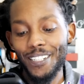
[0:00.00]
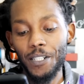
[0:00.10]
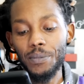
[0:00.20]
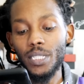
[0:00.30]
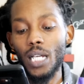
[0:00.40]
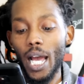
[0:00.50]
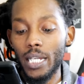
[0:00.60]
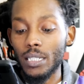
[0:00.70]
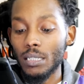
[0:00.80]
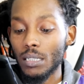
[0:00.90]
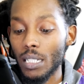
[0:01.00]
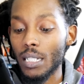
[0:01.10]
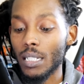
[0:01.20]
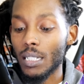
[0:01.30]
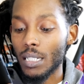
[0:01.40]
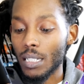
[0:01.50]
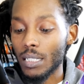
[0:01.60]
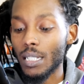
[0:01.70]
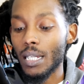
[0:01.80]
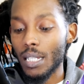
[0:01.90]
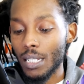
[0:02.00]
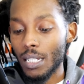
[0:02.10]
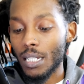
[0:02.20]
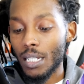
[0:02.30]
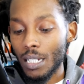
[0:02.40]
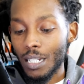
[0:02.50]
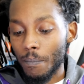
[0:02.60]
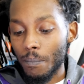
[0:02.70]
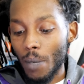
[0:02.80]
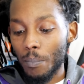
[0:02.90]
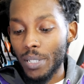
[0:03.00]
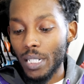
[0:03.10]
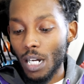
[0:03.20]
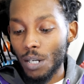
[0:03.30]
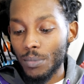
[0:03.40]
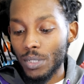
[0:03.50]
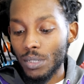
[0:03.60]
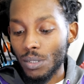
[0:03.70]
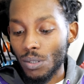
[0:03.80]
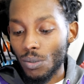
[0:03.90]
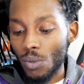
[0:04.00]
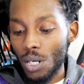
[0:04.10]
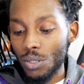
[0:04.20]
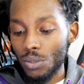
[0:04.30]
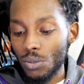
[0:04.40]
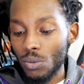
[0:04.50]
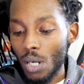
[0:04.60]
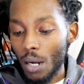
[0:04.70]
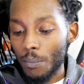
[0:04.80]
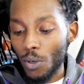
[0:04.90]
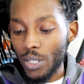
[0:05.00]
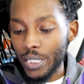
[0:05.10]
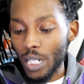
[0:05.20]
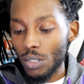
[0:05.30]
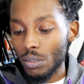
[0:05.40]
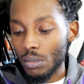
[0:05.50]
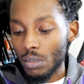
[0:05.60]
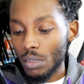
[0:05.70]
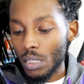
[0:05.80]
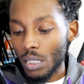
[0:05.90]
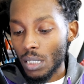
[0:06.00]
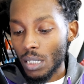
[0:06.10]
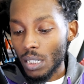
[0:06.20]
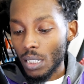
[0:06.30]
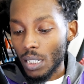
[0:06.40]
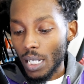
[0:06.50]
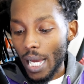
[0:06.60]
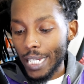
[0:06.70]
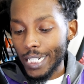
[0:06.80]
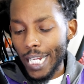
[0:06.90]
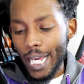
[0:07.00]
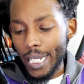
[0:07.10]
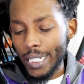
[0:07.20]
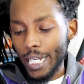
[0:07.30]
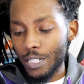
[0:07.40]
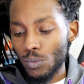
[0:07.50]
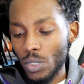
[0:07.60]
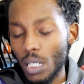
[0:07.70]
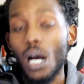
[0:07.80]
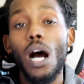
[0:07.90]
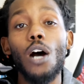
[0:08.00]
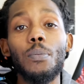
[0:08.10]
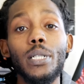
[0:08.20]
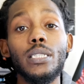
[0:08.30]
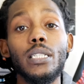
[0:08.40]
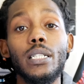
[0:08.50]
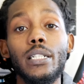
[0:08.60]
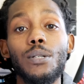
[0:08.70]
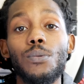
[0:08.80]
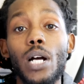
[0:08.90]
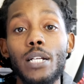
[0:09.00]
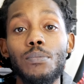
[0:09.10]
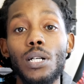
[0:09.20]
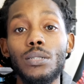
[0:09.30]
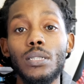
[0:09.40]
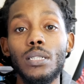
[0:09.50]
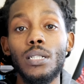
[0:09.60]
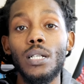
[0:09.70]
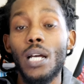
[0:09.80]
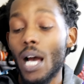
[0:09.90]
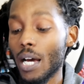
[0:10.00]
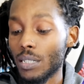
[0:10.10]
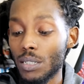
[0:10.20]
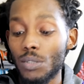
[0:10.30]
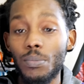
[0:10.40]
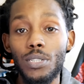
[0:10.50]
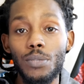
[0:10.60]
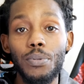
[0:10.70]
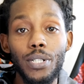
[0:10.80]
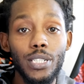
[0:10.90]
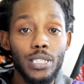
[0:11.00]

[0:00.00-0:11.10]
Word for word: you know what I'm saying? Hey, yeah, yeah. My big homie, Raul Moreno. 8991. I hope I said that right, broski. I know you've been supporting the